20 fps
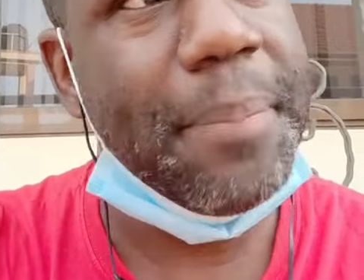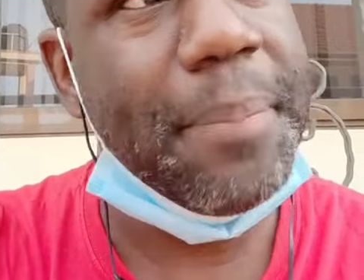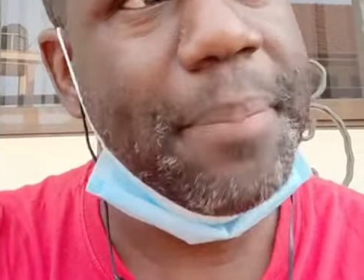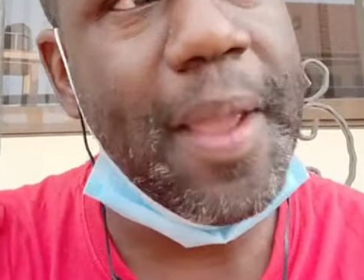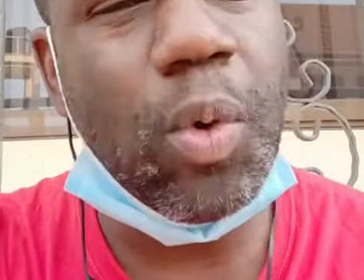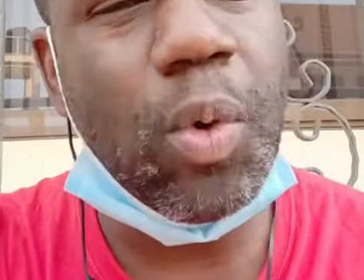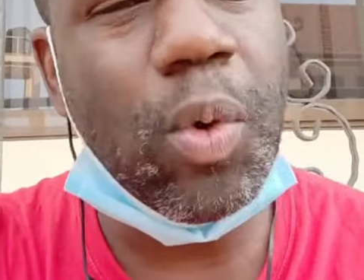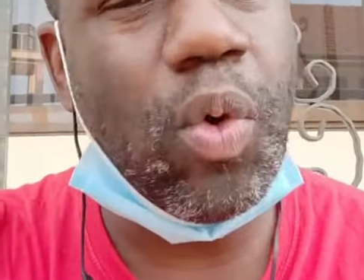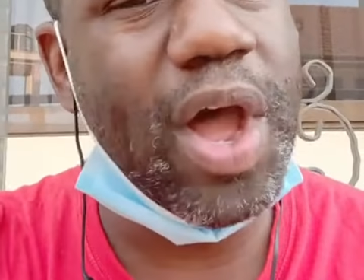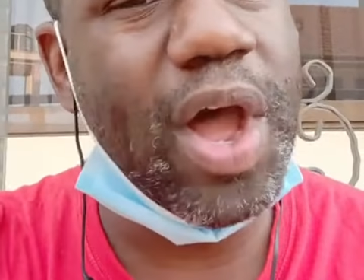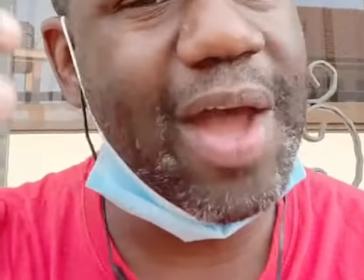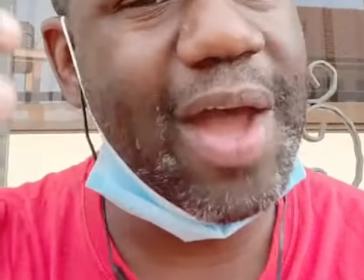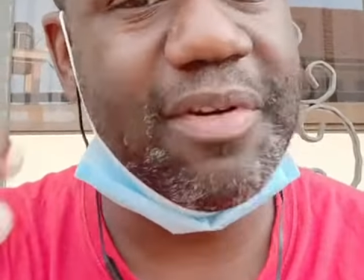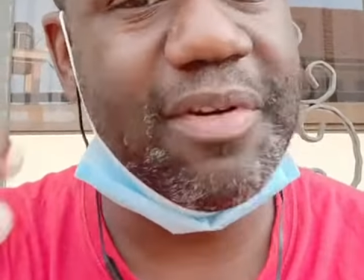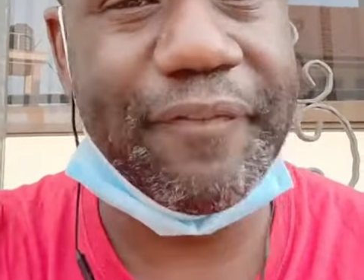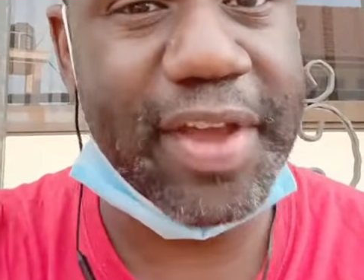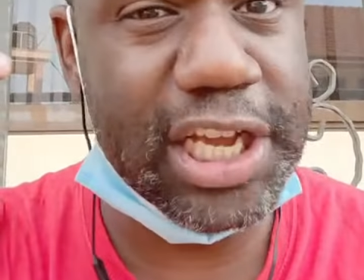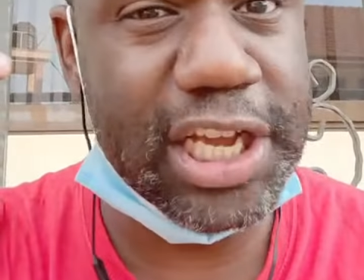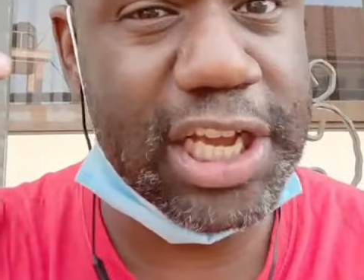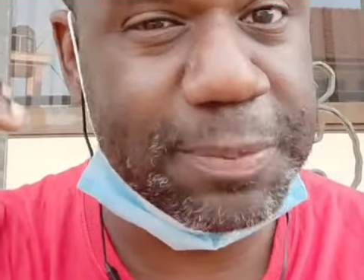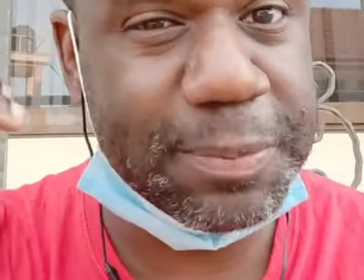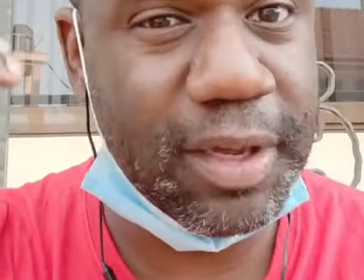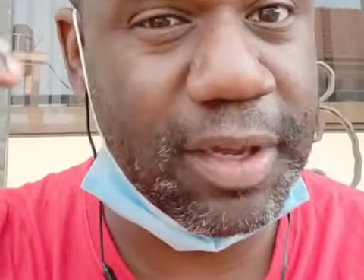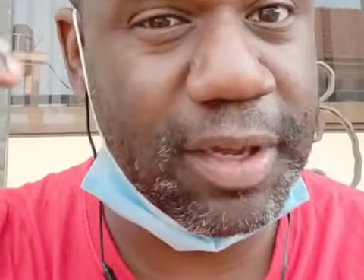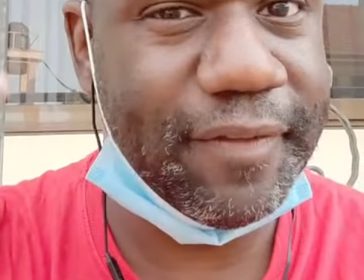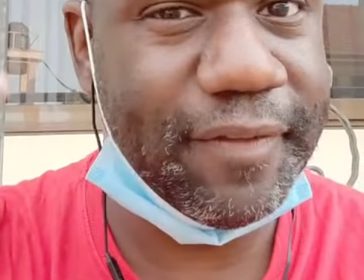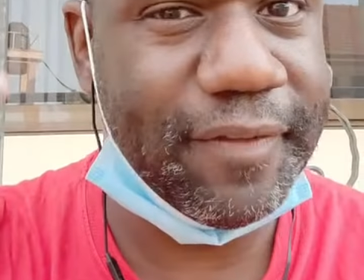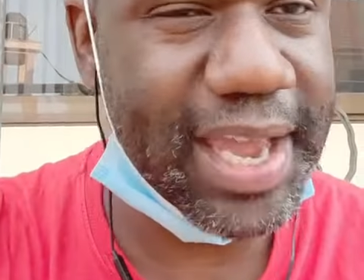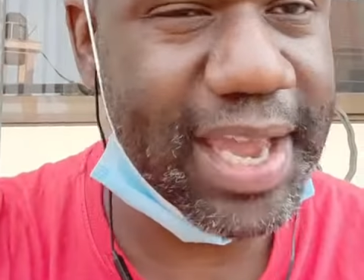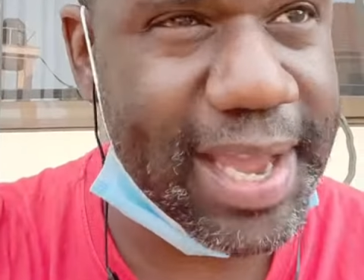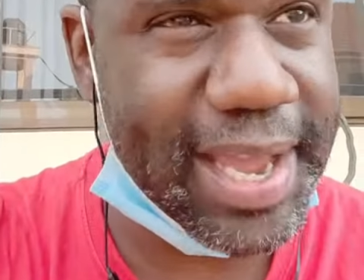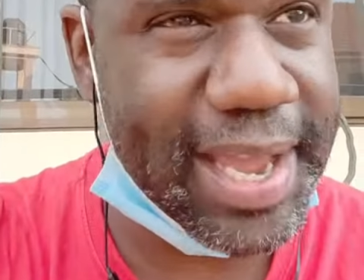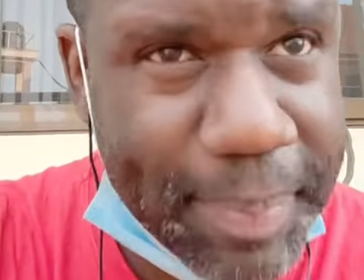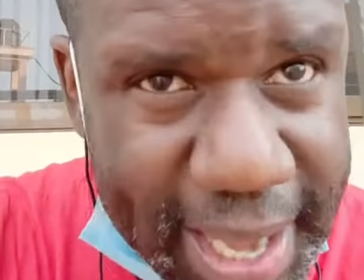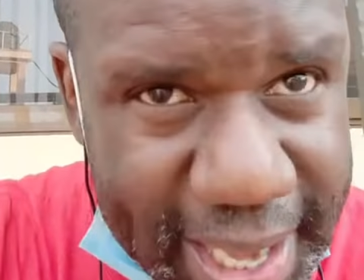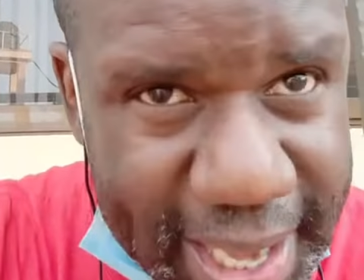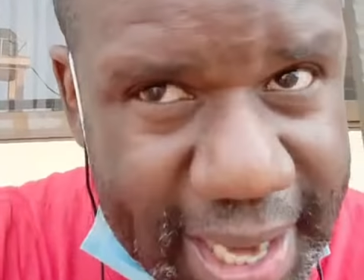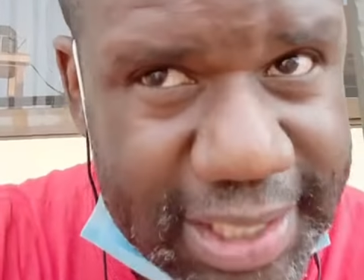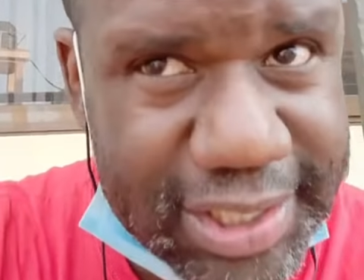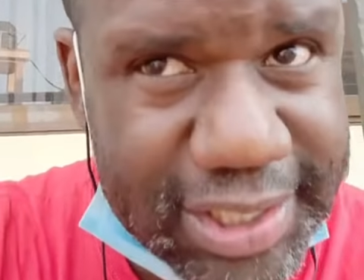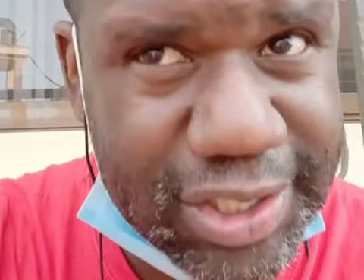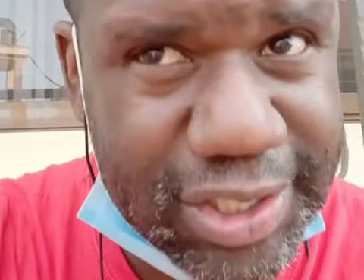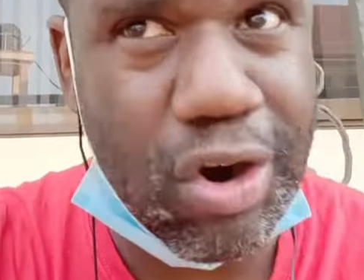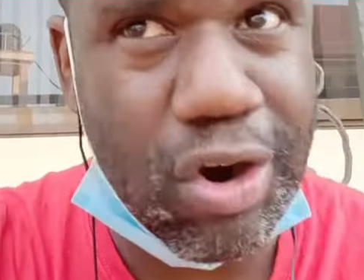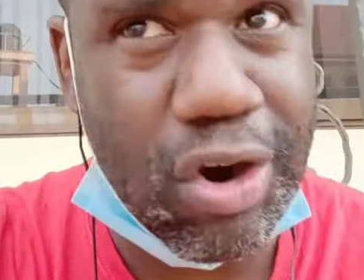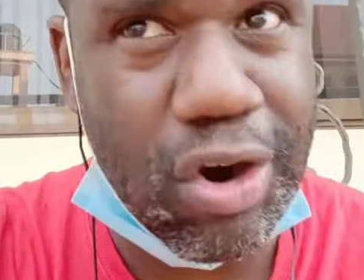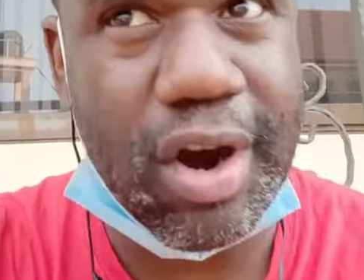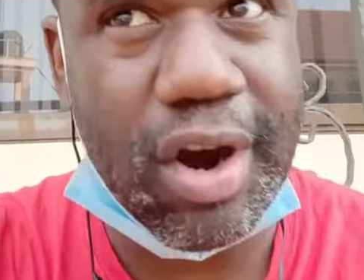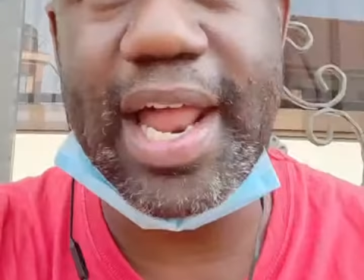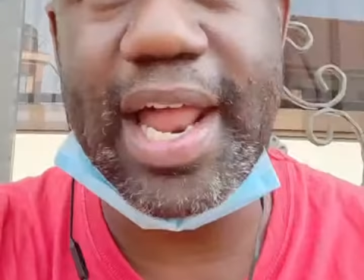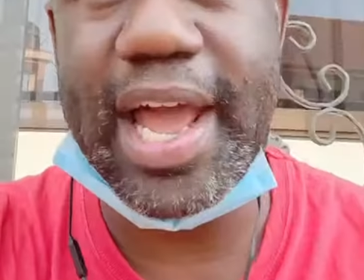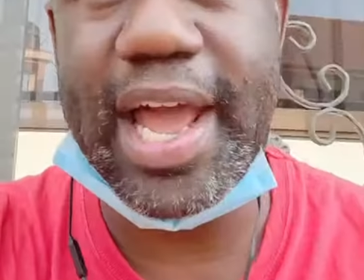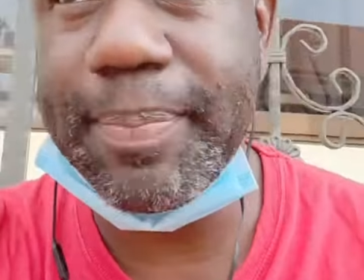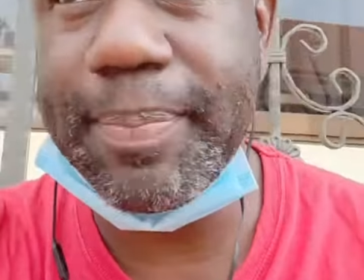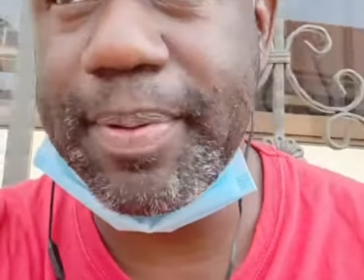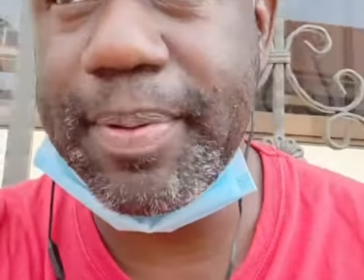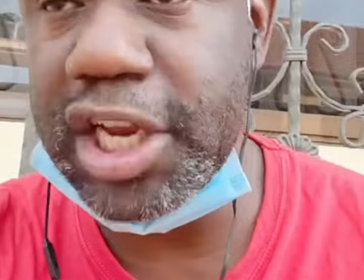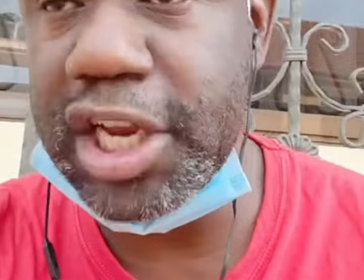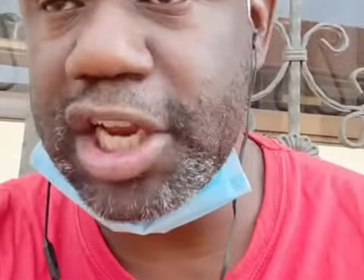People will have a Facebook fan page or a like page,